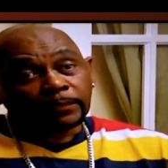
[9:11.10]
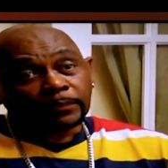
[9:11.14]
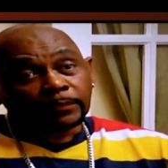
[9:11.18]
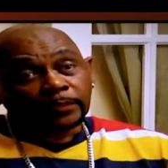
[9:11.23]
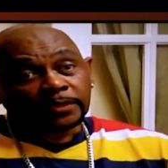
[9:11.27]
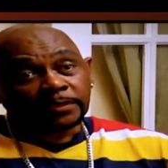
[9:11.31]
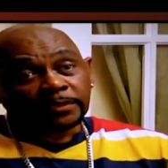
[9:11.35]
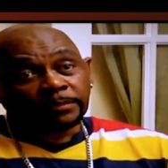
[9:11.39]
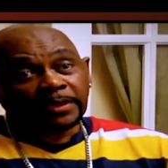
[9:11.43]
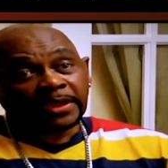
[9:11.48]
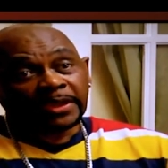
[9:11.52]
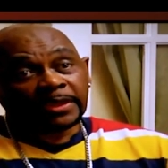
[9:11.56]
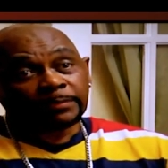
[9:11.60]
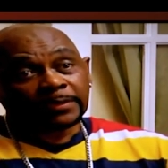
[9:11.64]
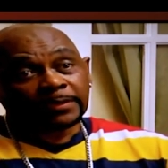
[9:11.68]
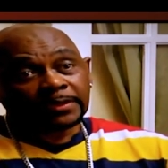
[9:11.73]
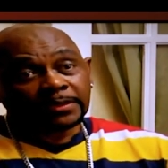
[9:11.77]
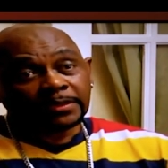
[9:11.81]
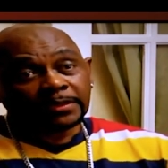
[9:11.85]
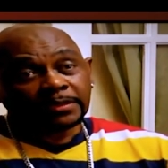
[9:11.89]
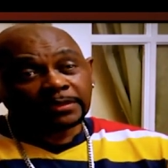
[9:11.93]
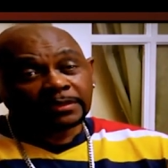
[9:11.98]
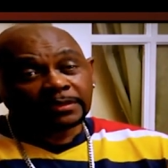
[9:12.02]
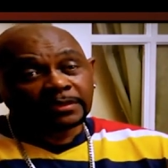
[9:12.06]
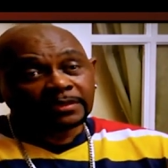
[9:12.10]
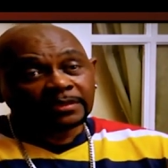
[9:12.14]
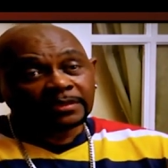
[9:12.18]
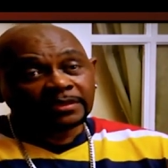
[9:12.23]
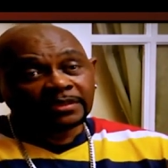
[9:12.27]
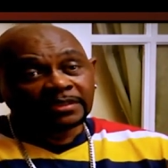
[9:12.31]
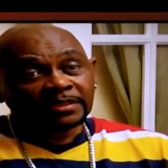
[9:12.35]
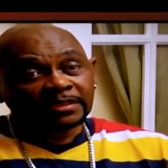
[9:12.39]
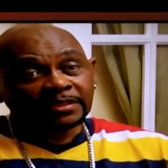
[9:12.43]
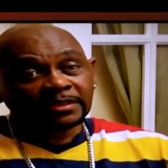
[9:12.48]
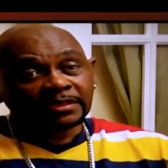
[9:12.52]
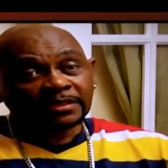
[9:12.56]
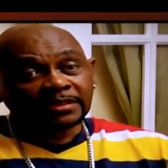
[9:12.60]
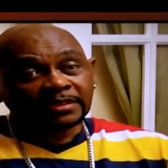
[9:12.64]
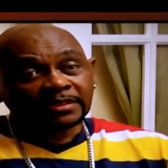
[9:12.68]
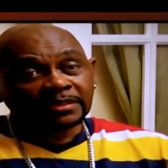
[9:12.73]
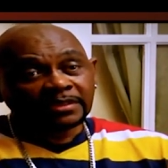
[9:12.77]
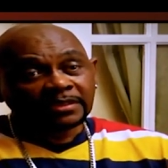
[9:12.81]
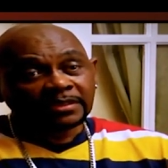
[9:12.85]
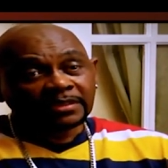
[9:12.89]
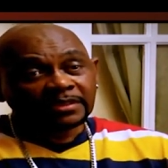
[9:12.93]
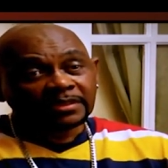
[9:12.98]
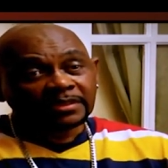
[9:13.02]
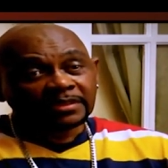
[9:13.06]
with the baby
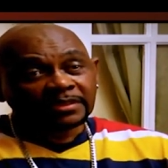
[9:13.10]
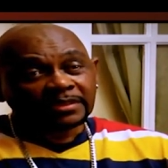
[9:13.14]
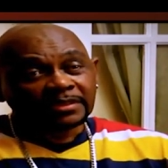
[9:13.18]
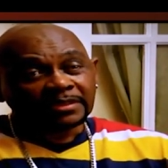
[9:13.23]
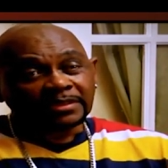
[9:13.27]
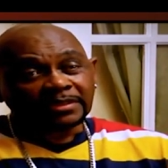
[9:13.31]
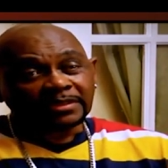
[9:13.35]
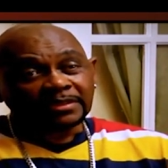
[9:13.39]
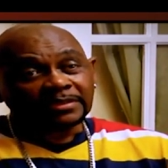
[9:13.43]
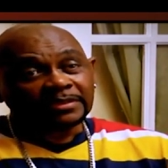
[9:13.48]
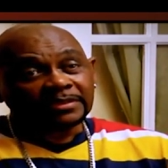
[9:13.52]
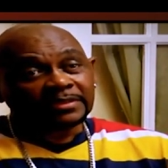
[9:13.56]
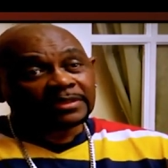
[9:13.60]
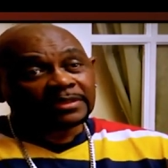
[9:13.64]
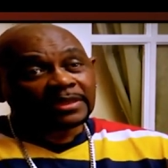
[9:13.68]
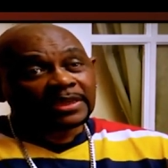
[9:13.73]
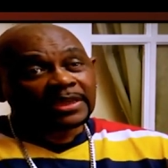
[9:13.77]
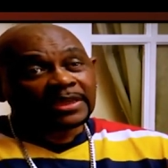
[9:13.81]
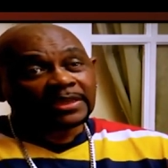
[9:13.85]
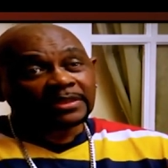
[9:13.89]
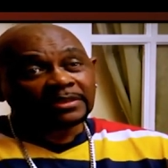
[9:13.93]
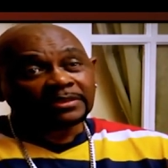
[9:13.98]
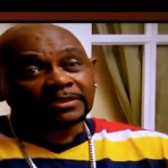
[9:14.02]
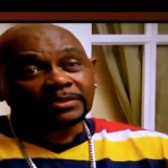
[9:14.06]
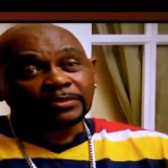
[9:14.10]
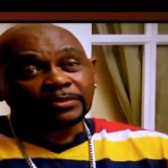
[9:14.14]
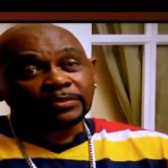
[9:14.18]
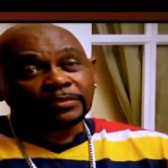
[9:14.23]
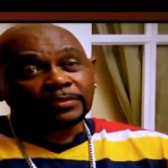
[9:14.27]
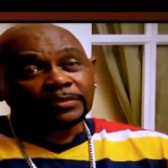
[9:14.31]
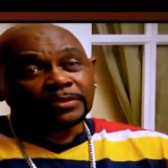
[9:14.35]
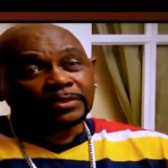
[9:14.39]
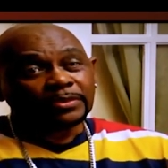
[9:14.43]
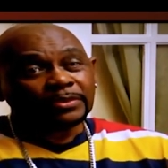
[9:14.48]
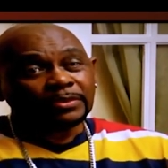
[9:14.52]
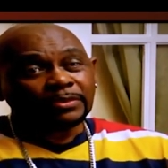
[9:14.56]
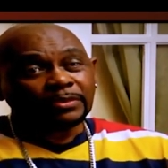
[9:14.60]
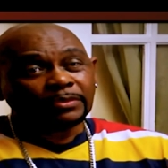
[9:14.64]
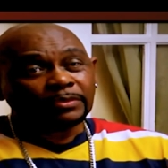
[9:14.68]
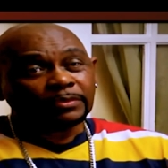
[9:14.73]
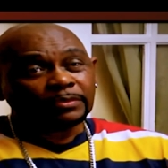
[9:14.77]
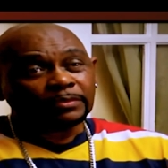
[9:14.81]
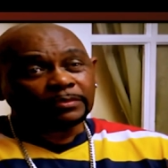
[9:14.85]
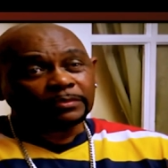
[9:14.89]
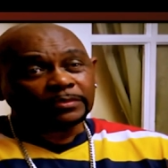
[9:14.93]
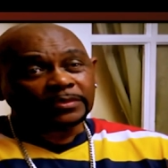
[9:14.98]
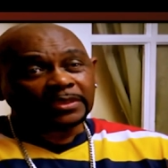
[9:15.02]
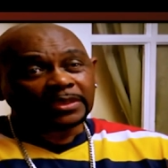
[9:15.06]
inside of the
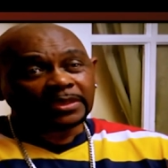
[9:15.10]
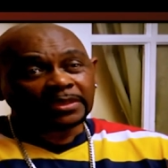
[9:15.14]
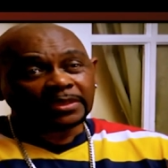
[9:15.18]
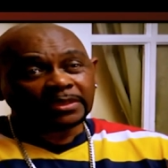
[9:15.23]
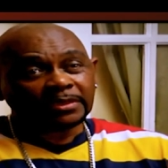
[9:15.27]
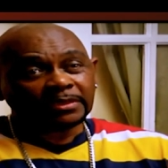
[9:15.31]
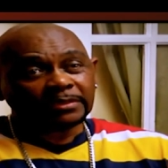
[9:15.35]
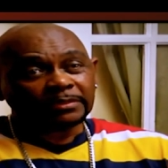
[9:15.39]
womb. I